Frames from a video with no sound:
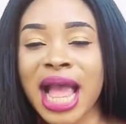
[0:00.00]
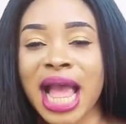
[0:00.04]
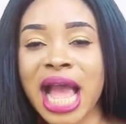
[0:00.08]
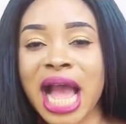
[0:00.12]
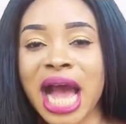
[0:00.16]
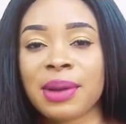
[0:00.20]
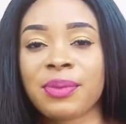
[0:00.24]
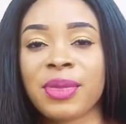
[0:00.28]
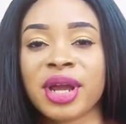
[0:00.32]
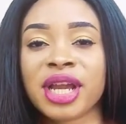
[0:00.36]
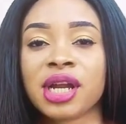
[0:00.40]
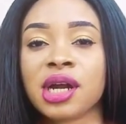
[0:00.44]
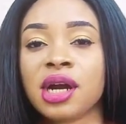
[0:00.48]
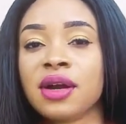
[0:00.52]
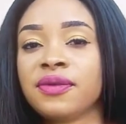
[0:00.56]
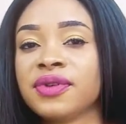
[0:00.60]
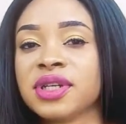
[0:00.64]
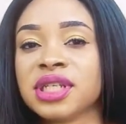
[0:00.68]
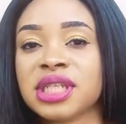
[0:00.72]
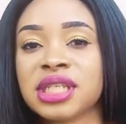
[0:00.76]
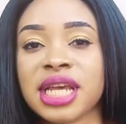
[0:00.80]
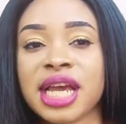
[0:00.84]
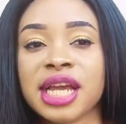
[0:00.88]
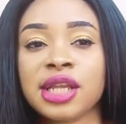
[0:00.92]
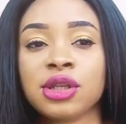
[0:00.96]
And my
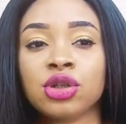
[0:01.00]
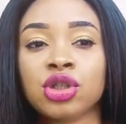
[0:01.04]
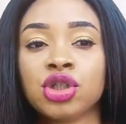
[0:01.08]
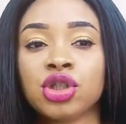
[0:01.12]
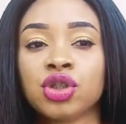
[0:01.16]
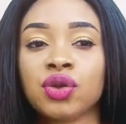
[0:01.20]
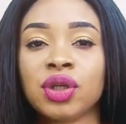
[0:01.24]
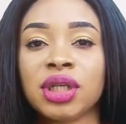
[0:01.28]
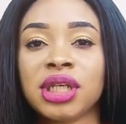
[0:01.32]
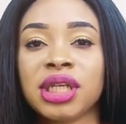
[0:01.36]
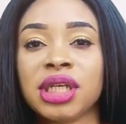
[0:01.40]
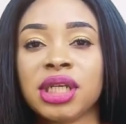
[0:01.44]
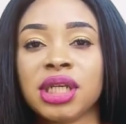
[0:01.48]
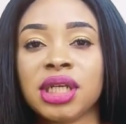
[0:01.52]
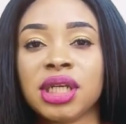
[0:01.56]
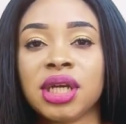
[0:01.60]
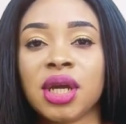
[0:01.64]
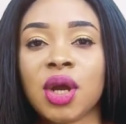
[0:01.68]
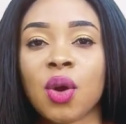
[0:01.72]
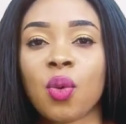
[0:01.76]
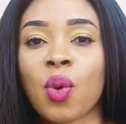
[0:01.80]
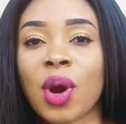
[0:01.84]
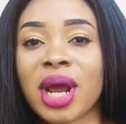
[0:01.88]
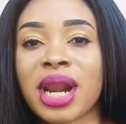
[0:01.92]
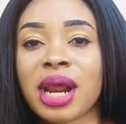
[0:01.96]
girlfriend said, usually
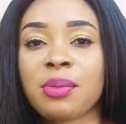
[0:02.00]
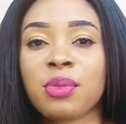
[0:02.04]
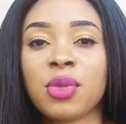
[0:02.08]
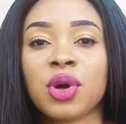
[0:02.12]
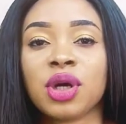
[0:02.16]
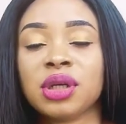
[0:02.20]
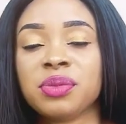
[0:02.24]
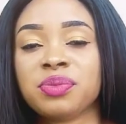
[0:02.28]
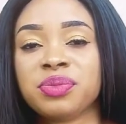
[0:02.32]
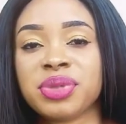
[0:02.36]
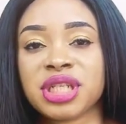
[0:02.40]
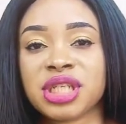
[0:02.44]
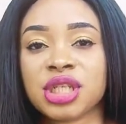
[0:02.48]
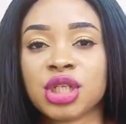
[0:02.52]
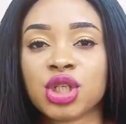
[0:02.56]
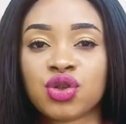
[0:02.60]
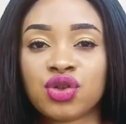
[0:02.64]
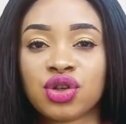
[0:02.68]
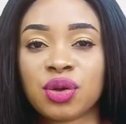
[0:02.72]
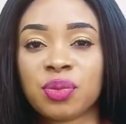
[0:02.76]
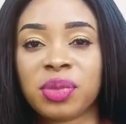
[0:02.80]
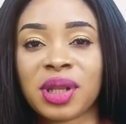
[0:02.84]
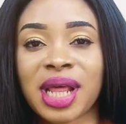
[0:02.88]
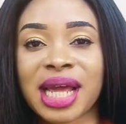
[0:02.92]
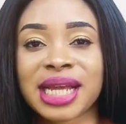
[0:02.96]
when I'm on a business
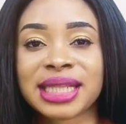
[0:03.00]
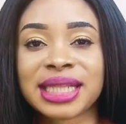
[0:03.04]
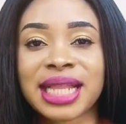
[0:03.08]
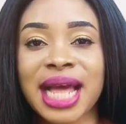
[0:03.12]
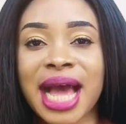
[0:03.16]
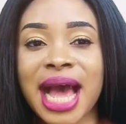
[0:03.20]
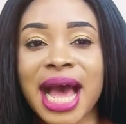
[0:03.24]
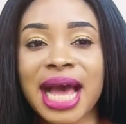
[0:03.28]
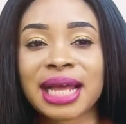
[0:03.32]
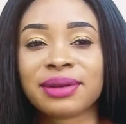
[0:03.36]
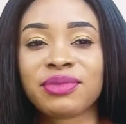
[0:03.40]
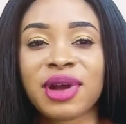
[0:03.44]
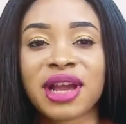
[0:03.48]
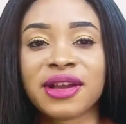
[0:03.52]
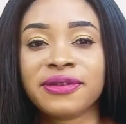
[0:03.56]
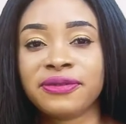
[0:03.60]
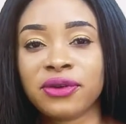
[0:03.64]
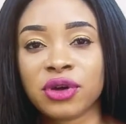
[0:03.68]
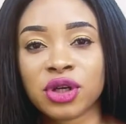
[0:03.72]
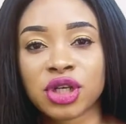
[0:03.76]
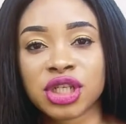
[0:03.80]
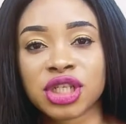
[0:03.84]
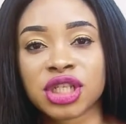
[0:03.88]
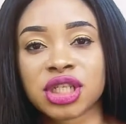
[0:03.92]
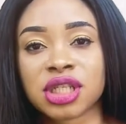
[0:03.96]
trip like that, my
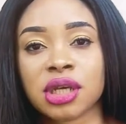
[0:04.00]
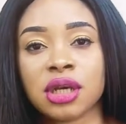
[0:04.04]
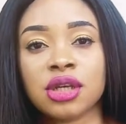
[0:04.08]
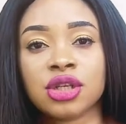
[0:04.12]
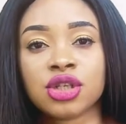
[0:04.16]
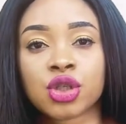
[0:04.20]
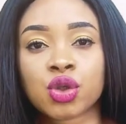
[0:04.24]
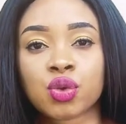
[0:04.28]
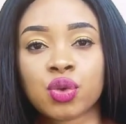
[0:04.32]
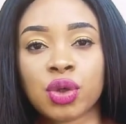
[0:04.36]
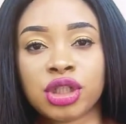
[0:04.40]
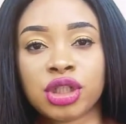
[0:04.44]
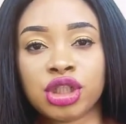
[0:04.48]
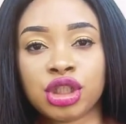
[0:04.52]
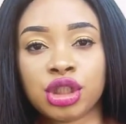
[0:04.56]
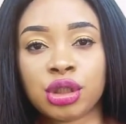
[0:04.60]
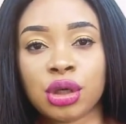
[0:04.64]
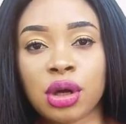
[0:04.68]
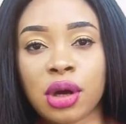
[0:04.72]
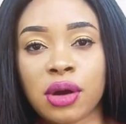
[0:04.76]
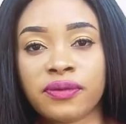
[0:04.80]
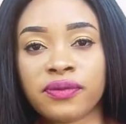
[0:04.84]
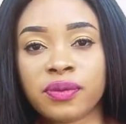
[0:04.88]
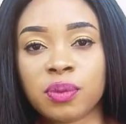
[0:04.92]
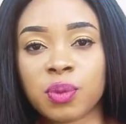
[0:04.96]
phone is switched
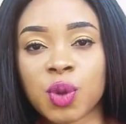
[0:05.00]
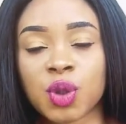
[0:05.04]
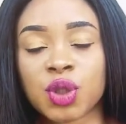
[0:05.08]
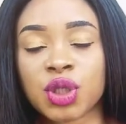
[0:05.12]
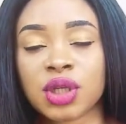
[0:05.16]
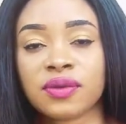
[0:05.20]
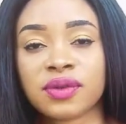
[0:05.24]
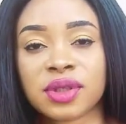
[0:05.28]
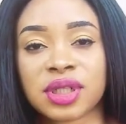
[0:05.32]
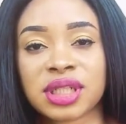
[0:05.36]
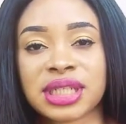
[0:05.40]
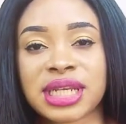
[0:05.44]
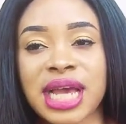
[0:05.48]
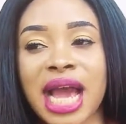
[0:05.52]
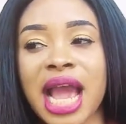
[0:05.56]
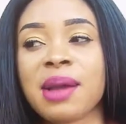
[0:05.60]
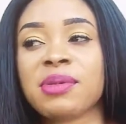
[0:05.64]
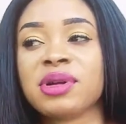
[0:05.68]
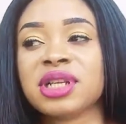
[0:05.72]
off most of the time.